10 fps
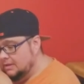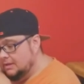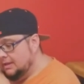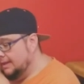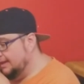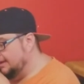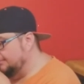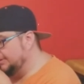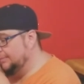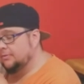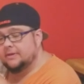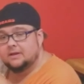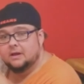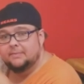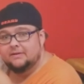And people that
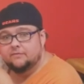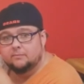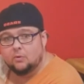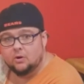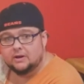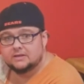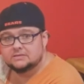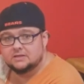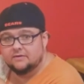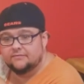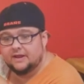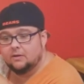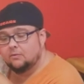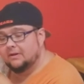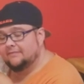come in from working and stuff, they
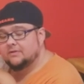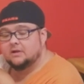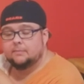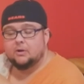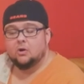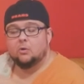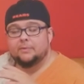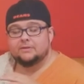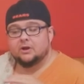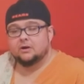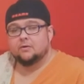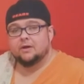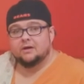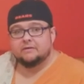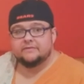don't want to have to come home and turn on the
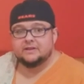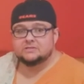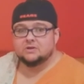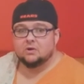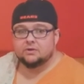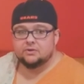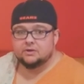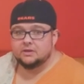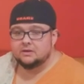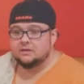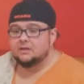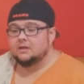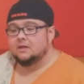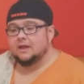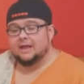oven and start cooking
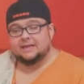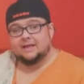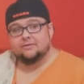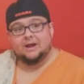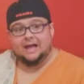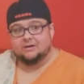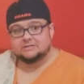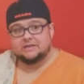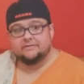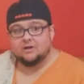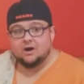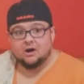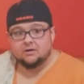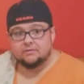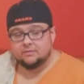and getting their house even
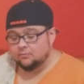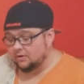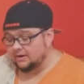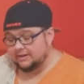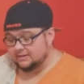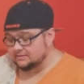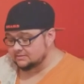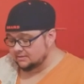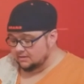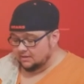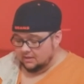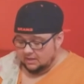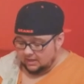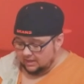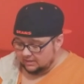hotter than what it is.
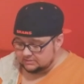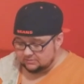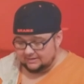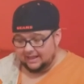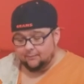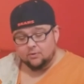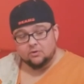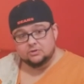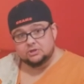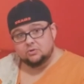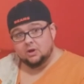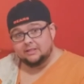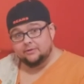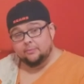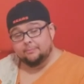So today we're going to do a
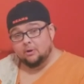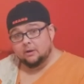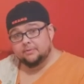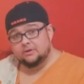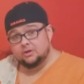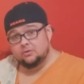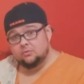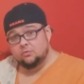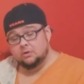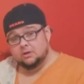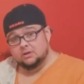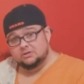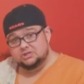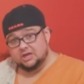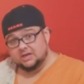little barbecue
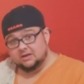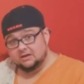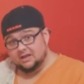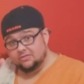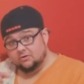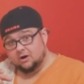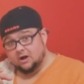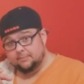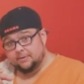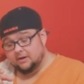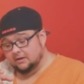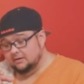chicken in the crock pot.